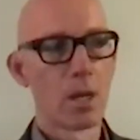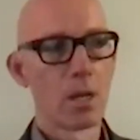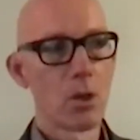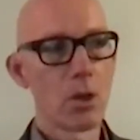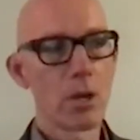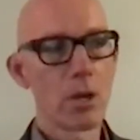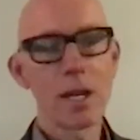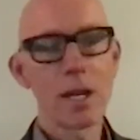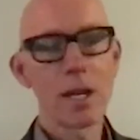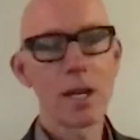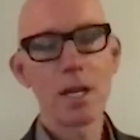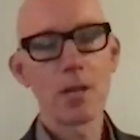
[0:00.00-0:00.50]

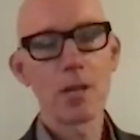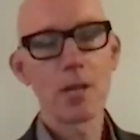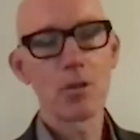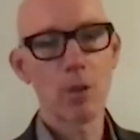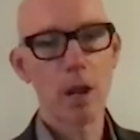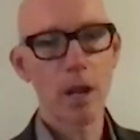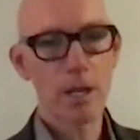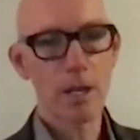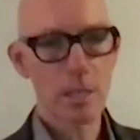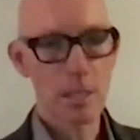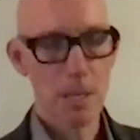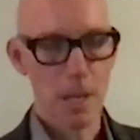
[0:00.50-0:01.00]
Not in any
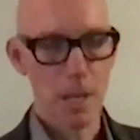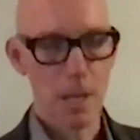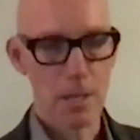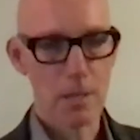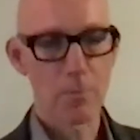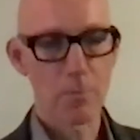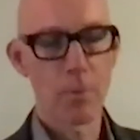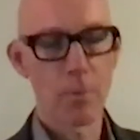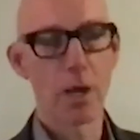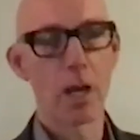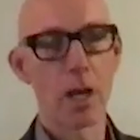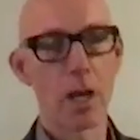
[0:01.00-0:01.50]
direct
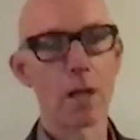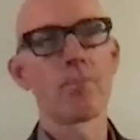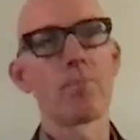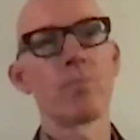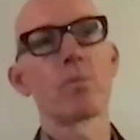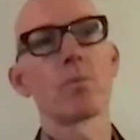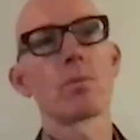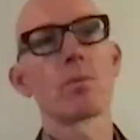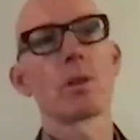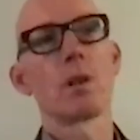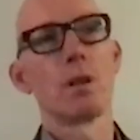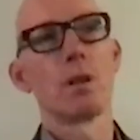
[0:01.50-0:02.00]
sense, but
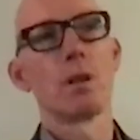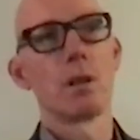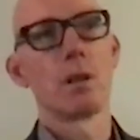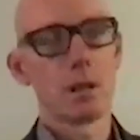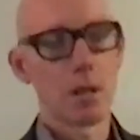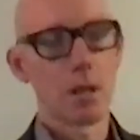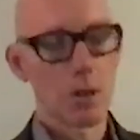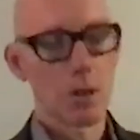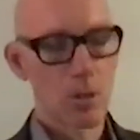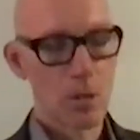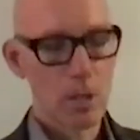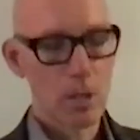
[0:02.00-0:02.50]

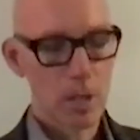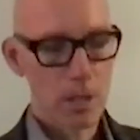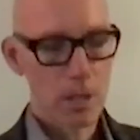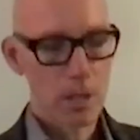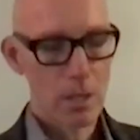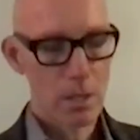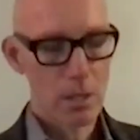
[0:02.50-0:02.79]
you know,